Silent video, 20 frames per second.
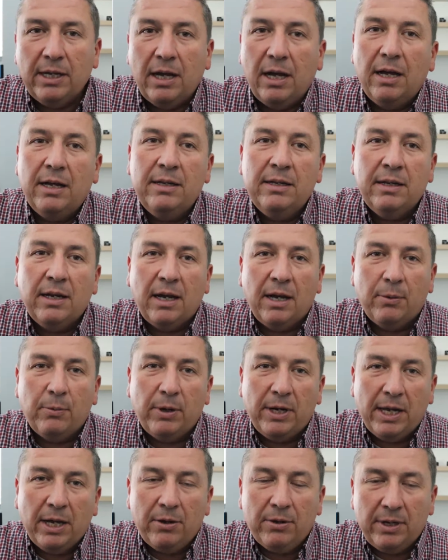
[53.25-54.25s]
on, I
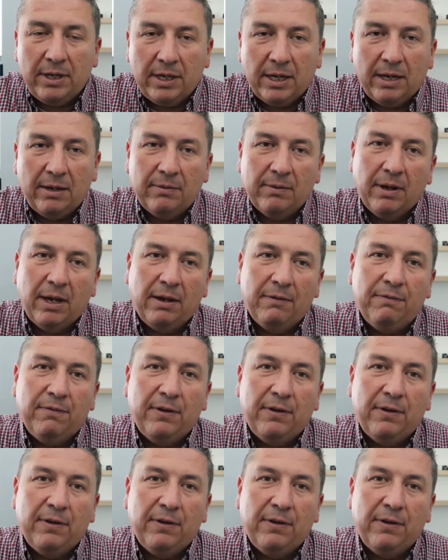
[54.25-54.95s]
went out and I